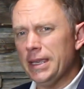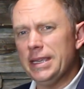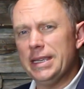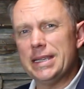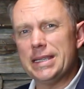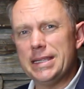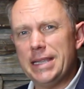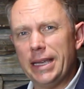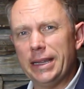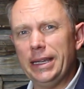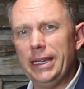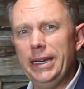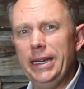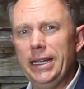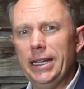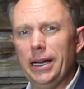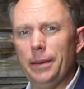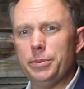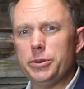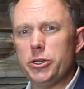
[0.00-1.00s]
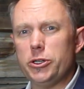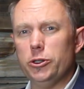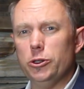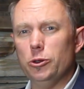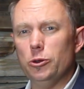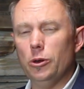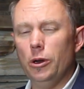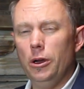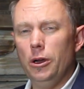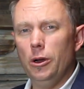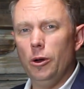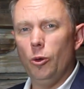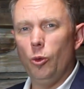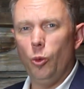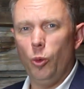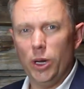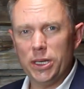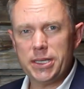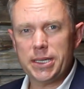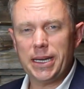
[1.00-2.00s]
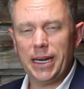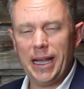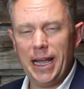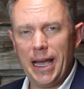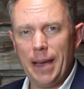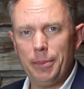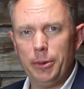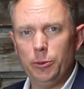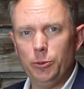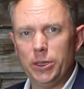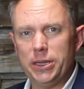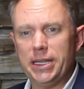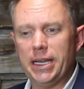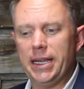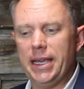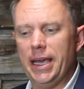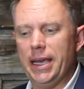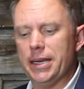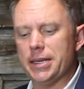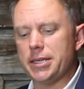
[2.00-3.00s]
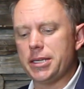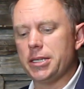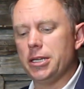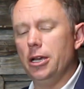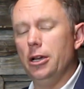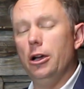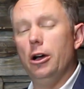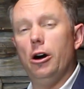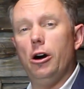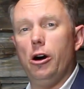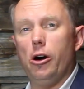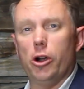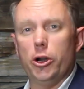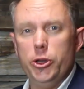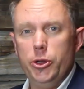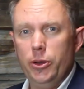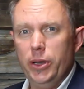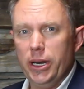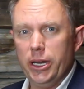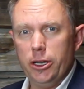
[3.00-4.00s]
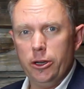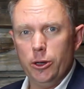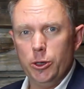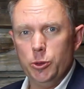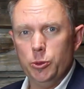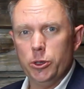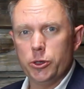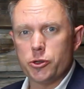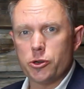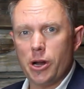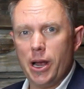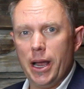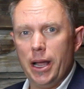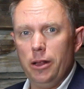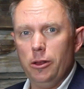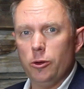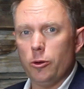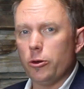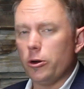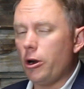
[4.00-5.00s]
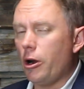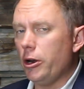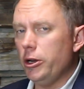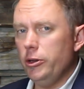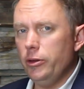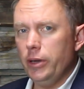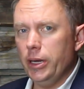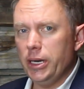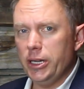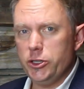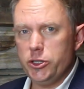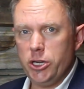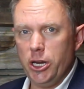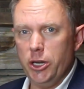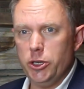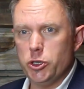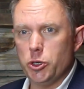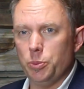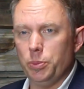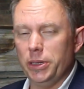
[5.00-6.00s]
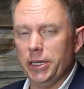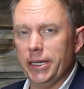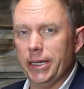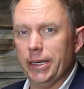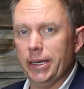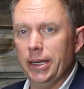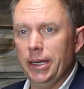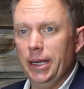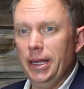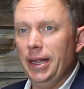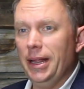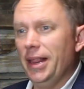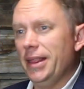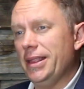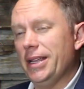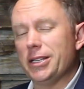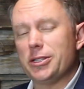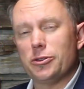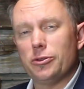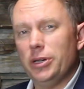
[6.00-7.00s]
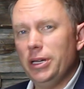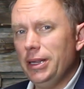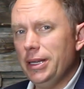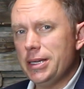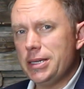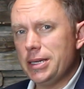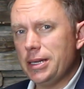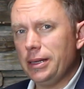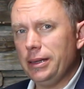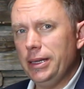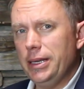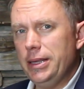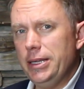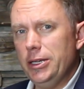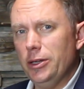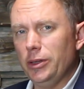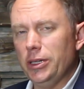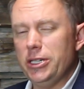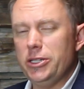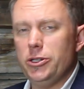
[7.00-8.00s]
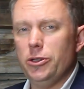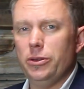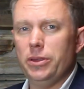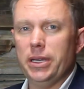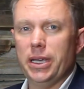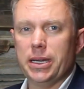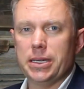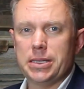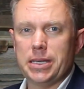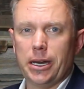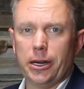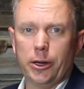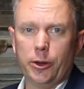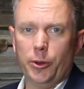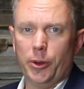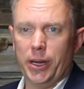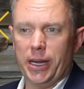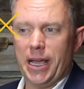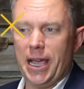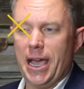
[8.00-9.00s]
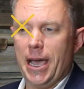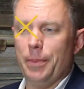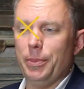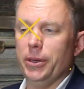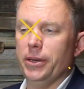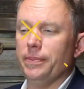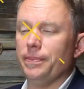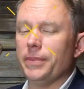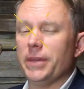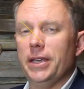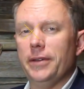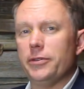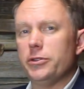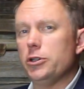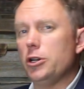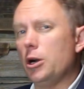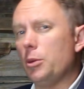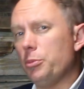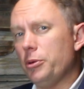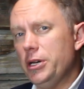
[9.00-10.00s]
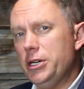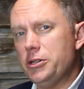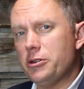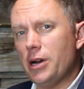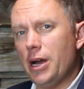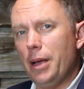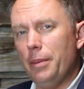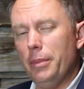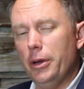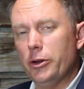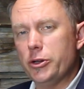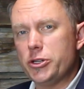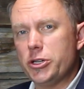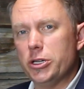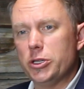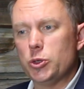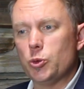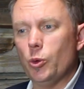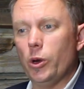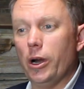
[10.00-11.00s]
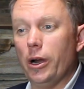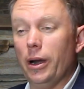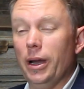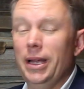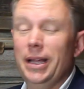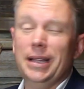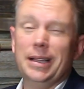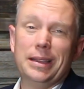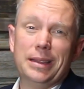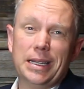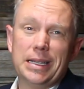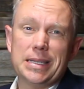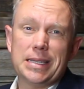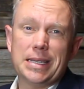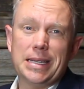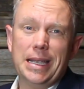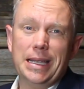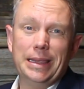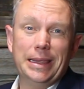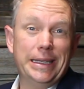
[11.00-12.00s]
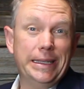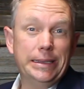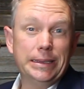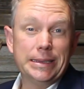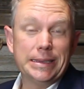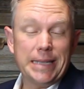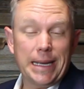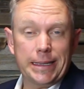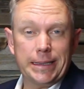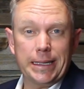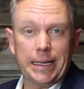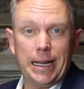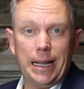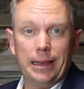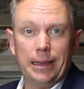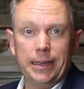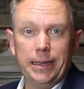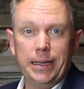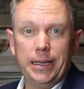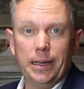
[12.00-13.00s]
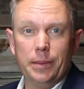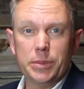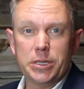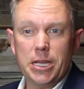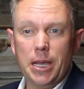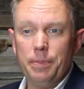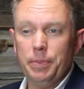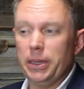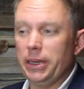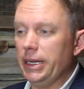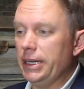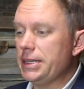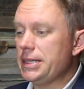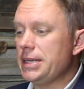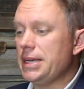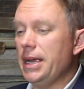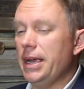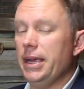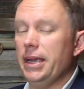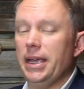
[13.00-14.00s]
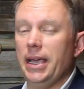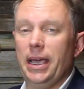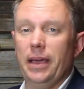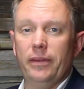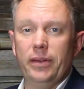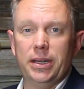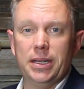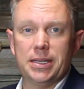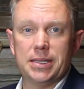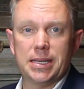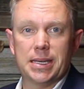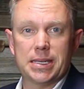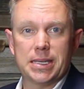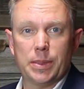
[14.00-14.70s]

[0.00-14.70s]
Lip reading: is then leading up to what's going to happen with the case. Are you going to go to a trial or are you going to change your plea? That's realistically the only two things that are going to happen. If there are pretrial motions where, let's say, a legal technicality comes up and let's say evidence is